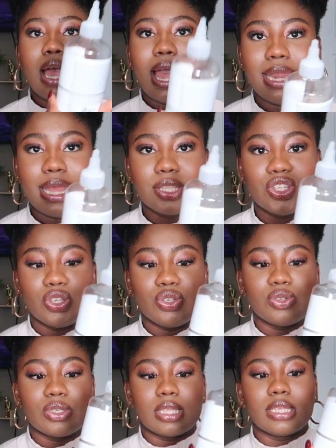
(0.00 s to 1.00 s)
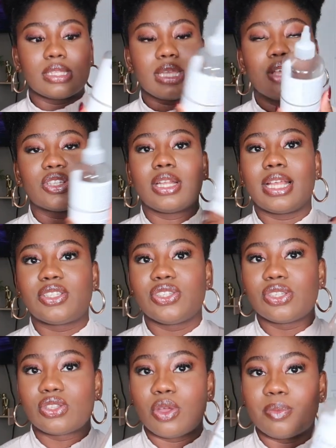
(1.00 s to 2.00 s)
I like to use this. I also like
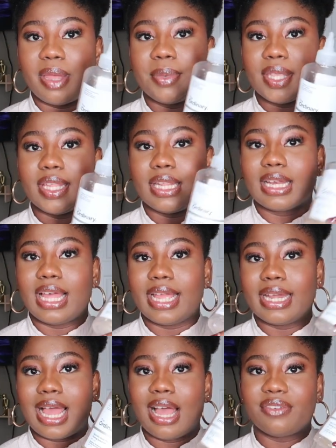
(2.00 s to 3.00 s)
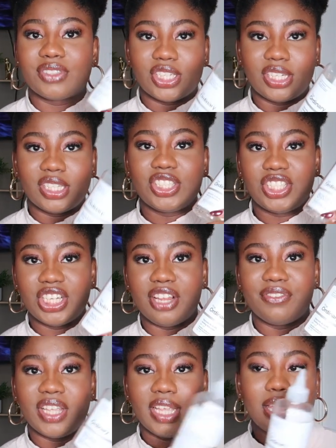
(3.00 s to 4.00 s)
to use this on my bikini line after
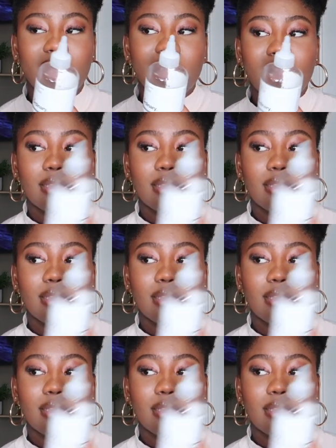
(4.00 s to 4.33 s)
shaving.